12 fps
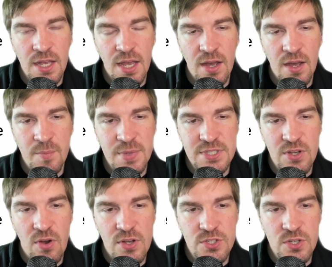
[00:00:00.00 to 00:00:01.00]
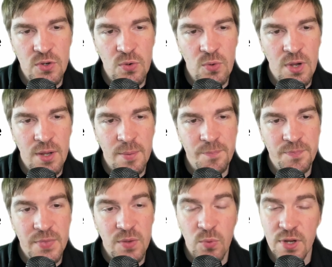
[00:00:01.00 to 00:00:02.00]
It's also
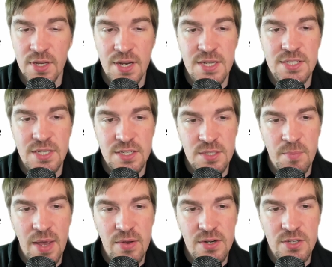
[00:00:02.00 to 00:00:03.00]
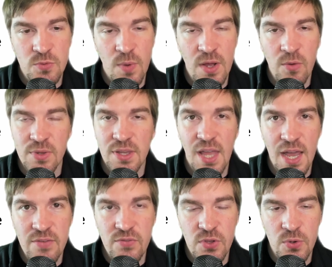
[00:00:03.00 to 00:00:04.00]
one of the nice things about it as well with
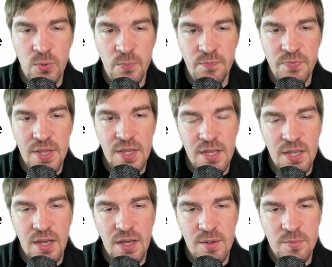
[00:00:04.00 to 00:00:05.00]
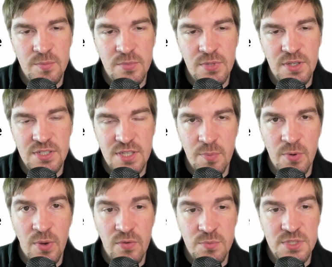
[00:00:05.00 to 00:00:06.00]
LiveView, stepping
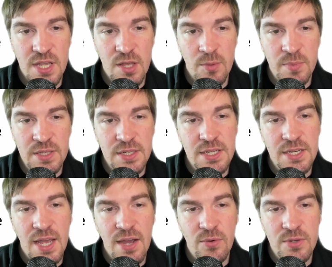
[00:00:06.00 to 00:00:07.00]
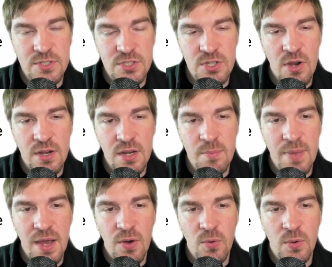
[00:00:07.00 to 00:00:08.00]
away from scalability now, is talking
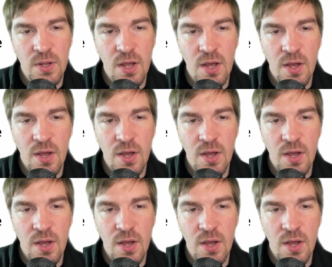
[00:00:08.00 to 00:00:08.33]
about